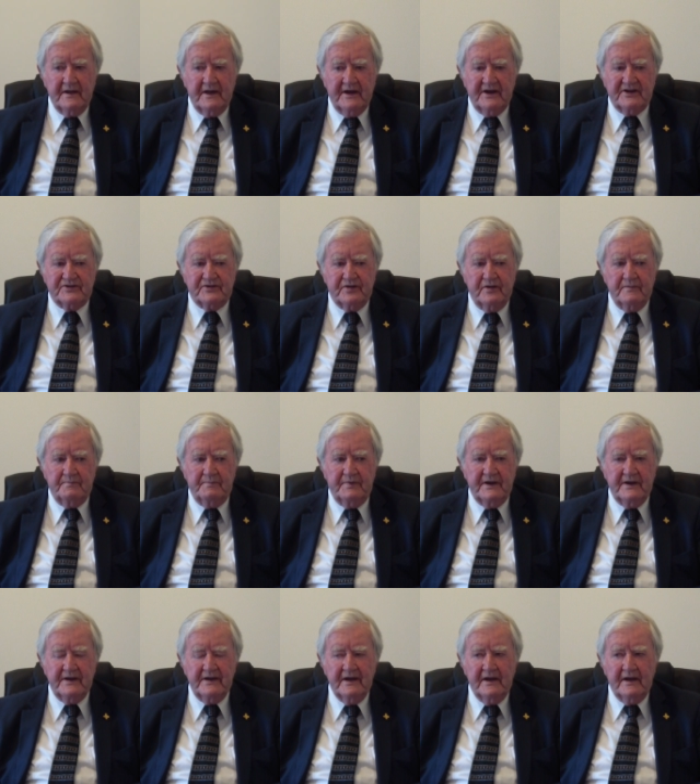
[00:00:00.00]
It
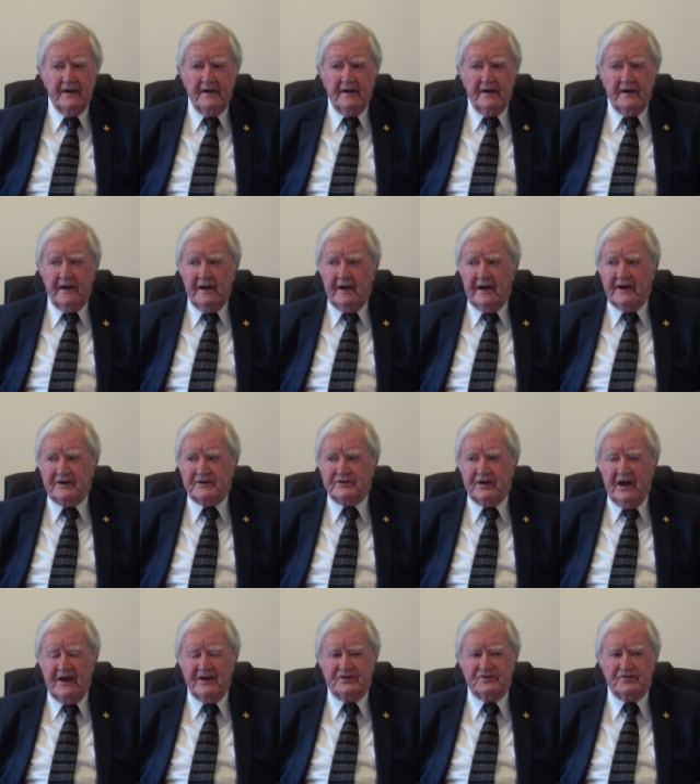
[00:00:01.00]

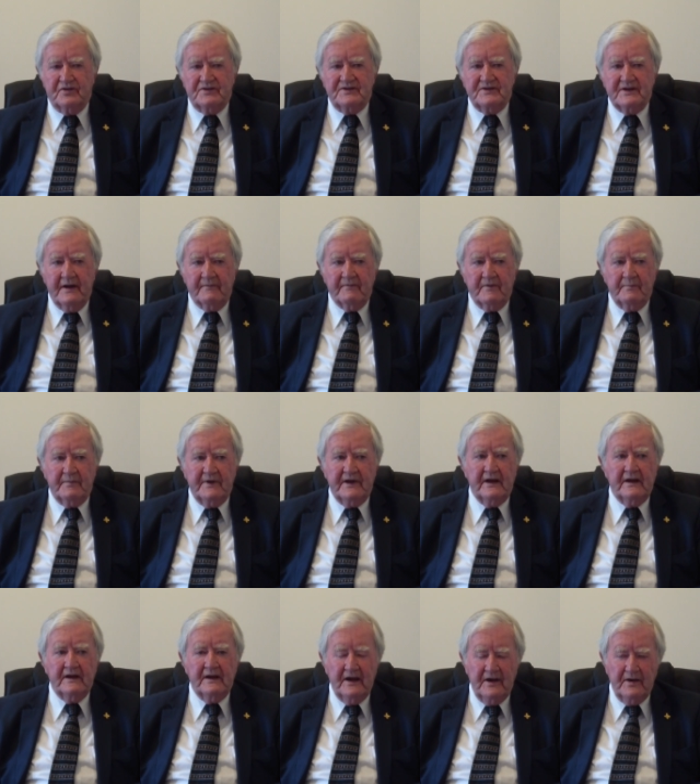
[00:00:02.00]
should never
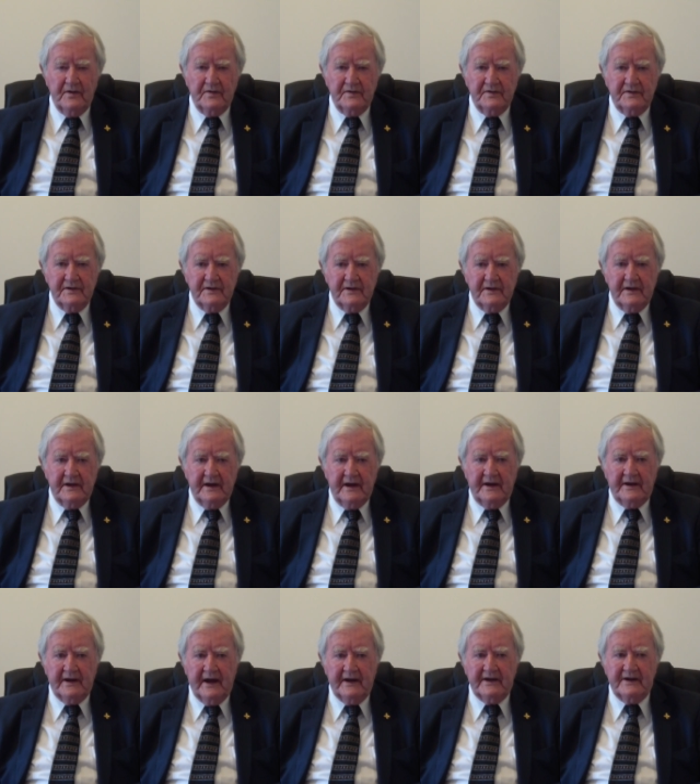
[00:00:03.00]
be allowed
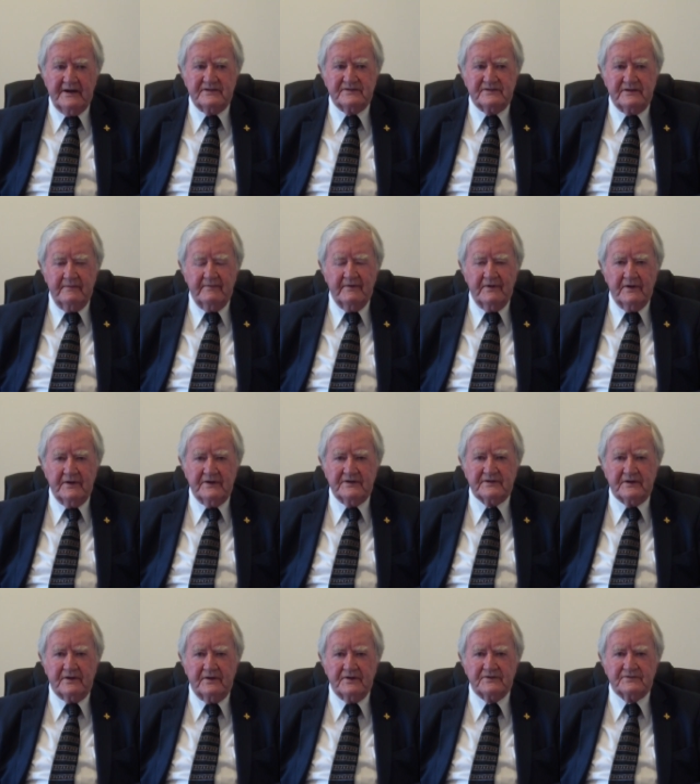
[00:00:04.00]
in any
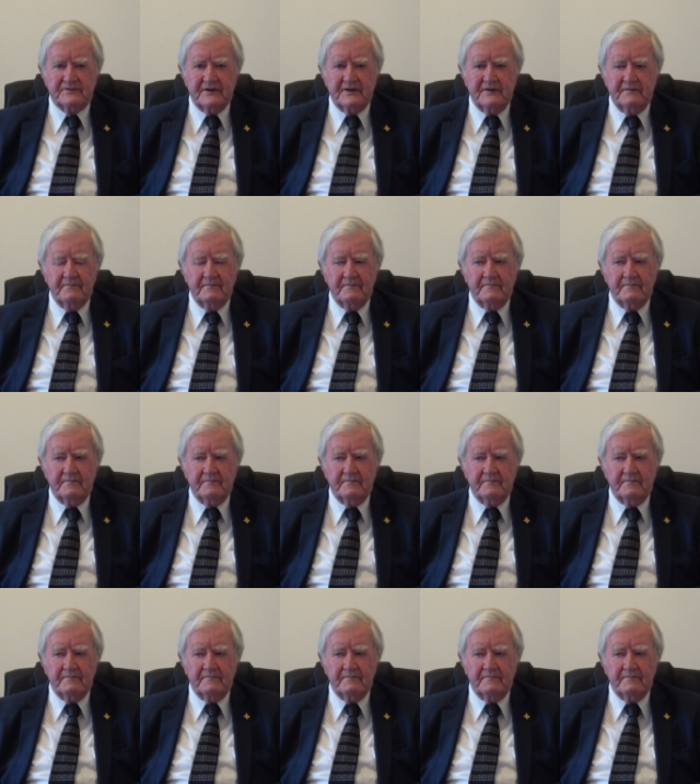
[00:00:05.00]
civilized country.